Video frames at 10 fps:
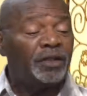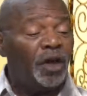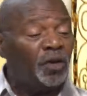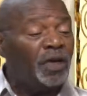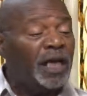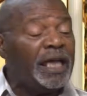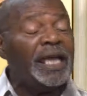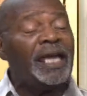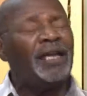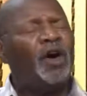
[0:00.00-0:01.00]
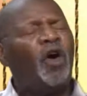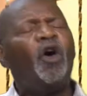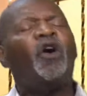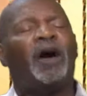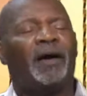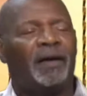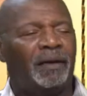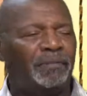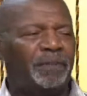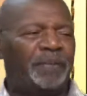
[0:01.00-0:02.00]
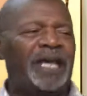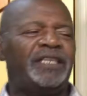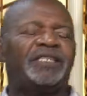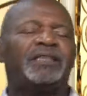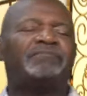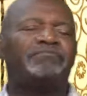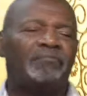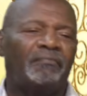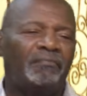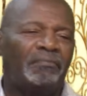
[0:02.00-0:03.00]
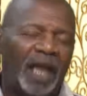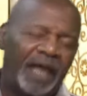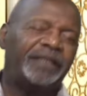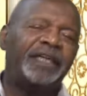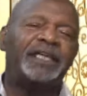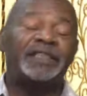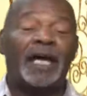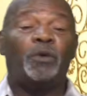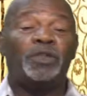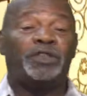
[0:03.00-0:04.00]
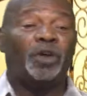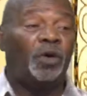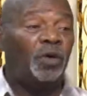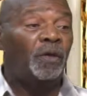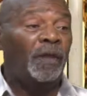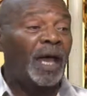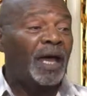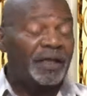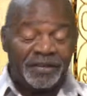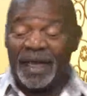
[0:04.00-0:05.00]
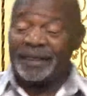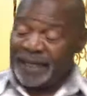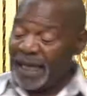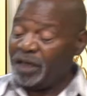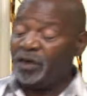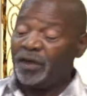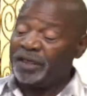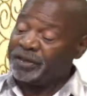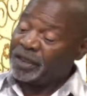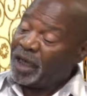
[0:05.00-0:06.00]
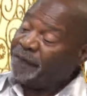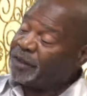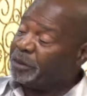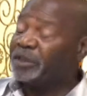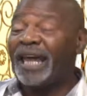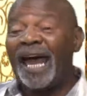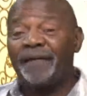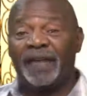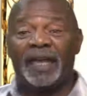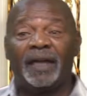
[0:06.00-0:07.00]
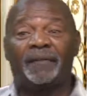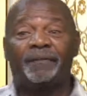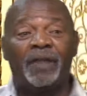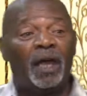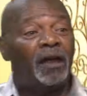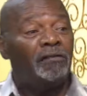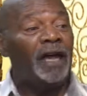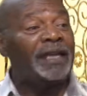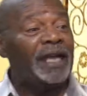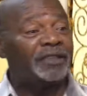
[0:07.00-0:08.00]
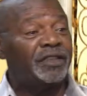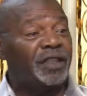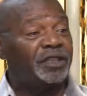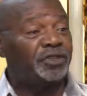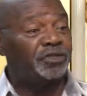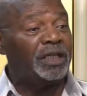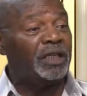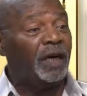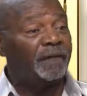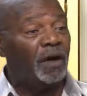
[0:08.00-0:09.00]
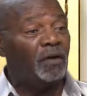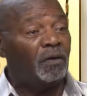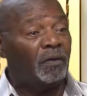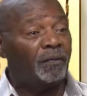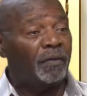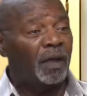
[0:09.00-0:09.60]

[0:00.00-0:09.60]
Totally in awe, but patient. I did as I was told, sat down on this comfortable divan right next to this street of gold.